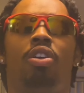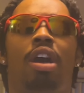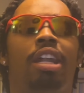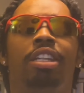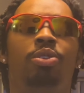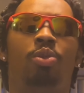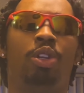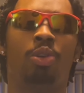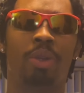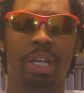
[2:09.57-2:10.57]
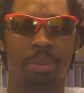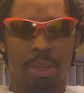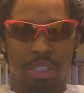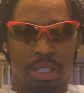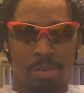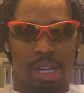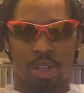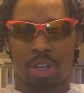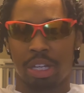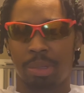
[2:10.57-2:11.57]
I didn't want a random person in my
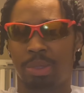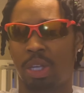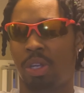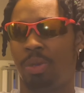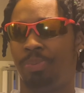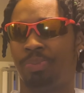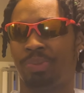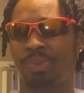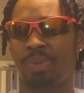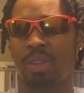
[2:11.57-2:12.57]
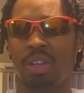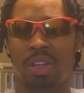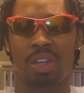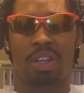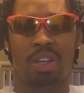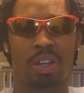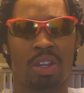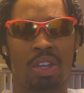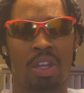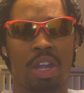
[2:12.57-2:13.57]
crib. So
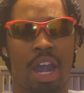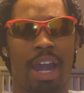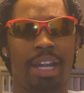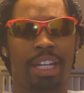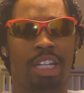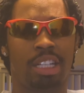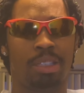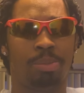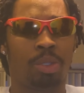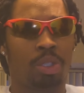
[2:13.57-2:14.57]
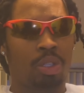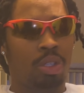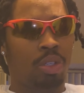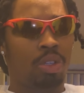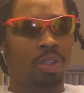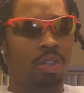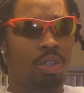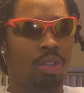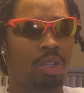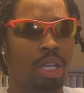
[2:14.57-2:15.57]
uh, I ended up
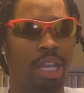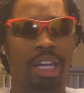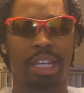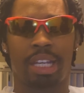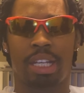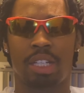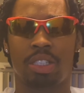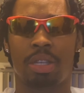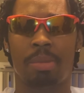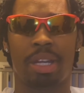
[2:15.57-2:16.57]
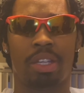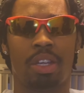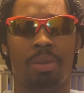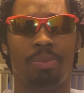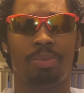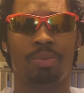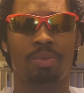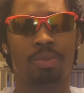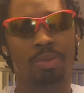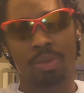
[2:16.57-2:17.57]
hitting somebody up.
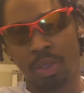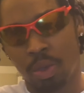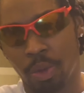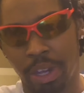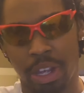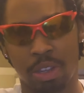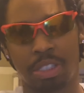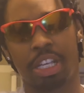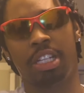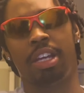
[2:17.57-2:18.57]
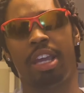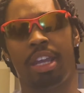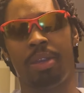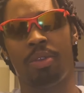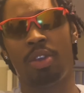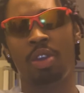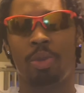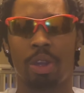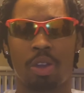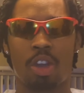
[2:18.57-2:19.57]
We ain't gonna say man.
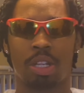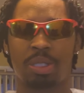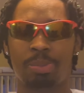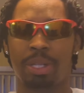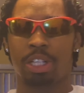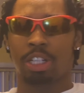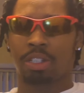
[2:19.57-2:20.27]
We gonna call him Splinter.